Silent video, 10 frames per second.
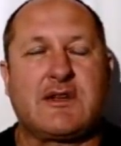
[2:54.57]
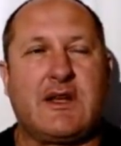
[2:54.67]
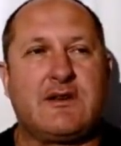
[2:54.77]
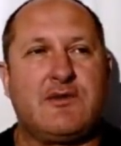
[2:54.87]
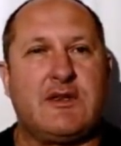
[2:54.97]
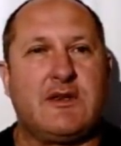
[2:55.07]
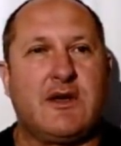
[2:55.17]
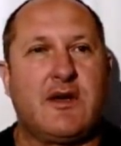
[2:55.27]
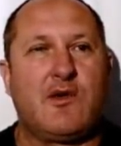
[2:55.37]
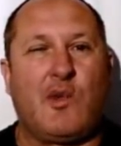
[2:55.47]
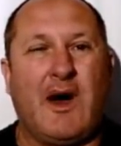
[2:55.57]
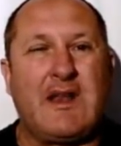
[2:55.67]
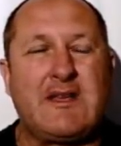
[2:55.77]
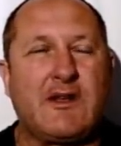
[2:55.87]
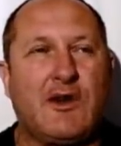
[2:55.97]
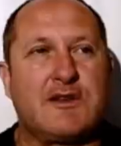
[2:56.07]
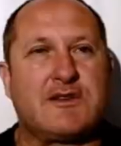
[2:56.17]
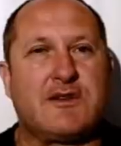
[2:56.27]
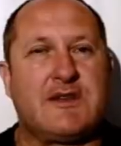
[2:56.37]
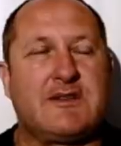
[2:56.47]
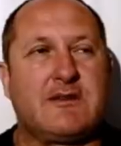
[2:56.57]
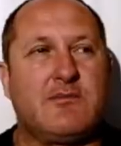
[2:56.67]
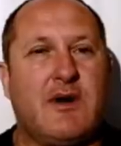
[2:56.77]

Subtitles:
country while incarcerated,